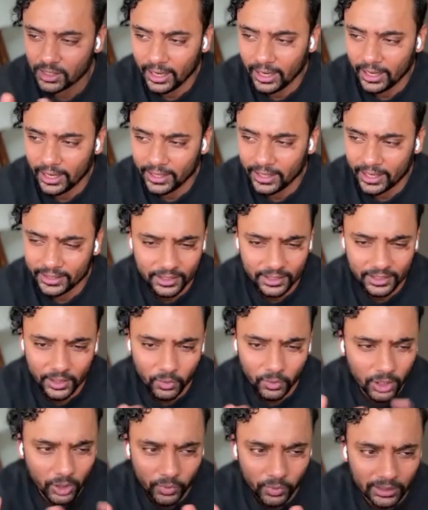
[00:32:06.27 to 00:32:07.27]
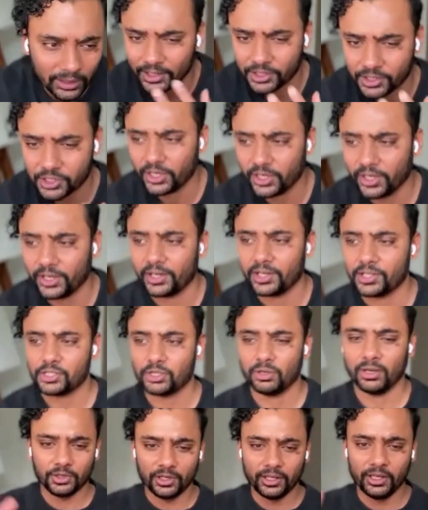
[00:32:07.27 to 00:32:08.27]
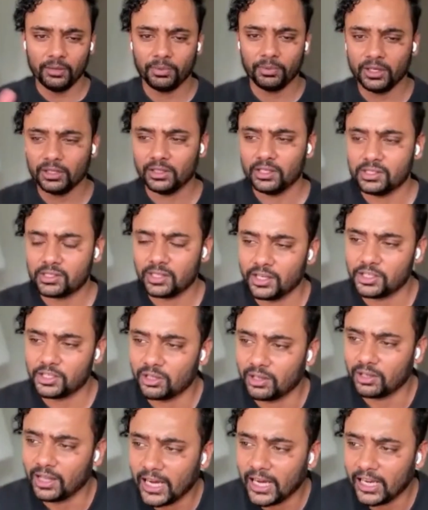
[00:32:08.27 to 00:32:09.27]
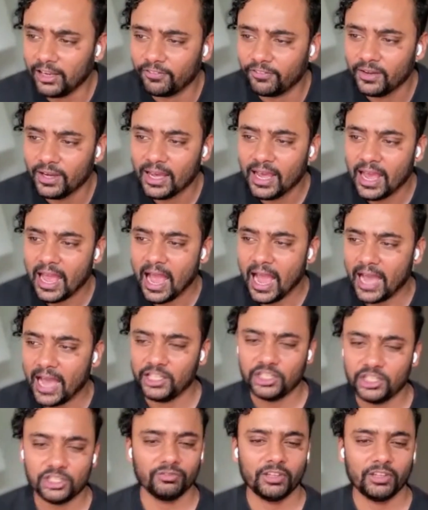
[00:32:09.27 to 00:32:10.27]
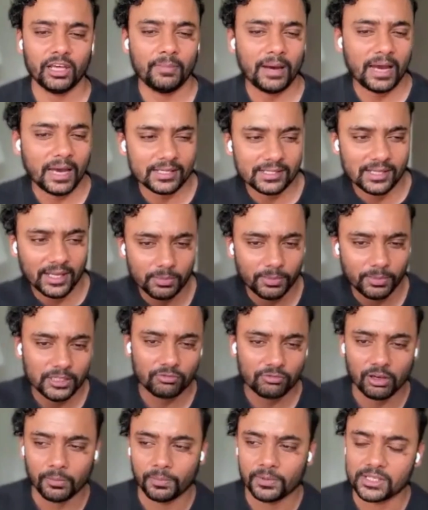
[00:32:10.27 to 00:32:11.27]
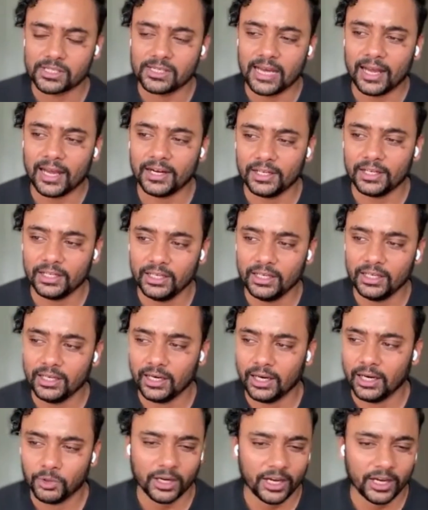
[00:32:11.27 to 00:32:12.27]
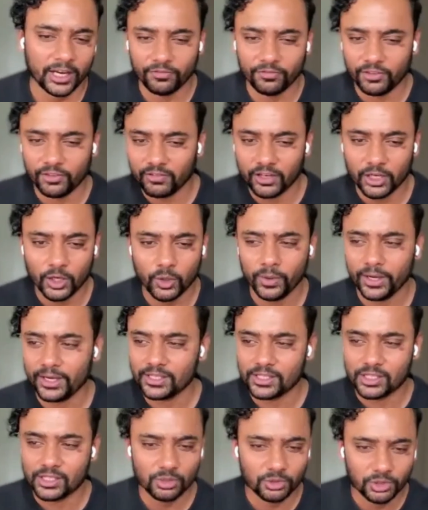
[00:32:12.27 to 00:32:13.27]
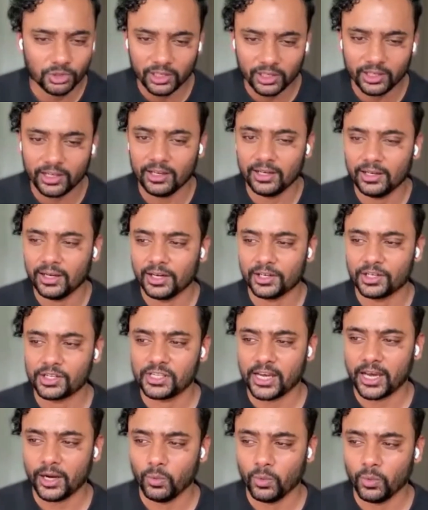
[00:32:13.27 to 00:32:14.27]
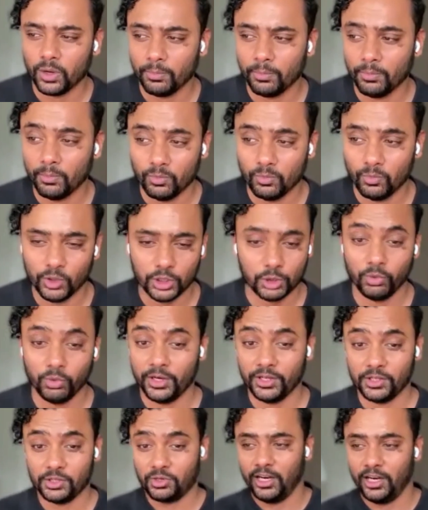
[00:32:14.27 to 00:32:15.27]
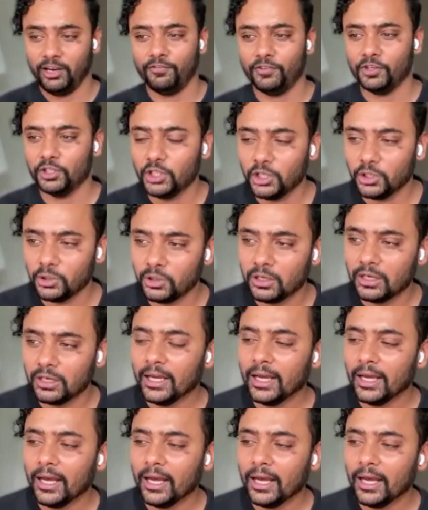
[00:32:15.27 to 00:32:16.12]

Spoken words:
And I think they work with illustrators to really bring these things to life. And each of them has a specific personality. You kind of give a quiz to really understand which one is right for you.